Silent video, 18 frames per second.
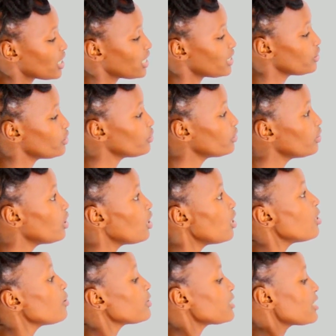shall do,
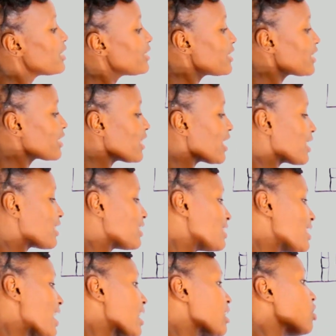we shall take the
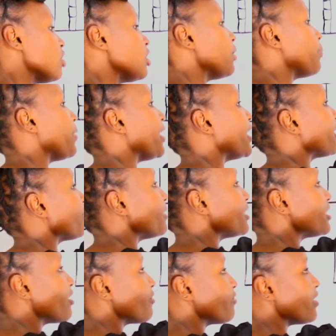external
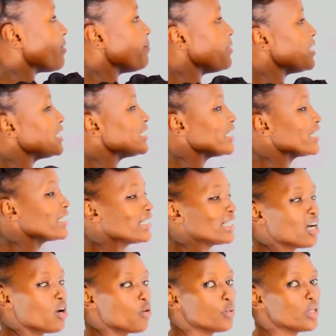perimeter of the building,
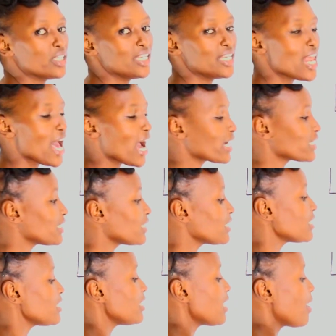we deduct
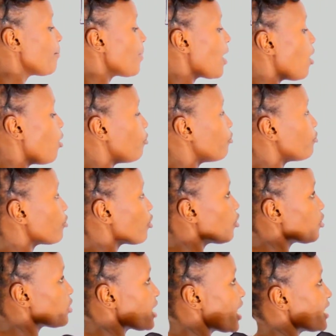number of
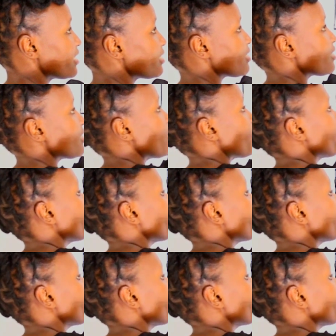corners,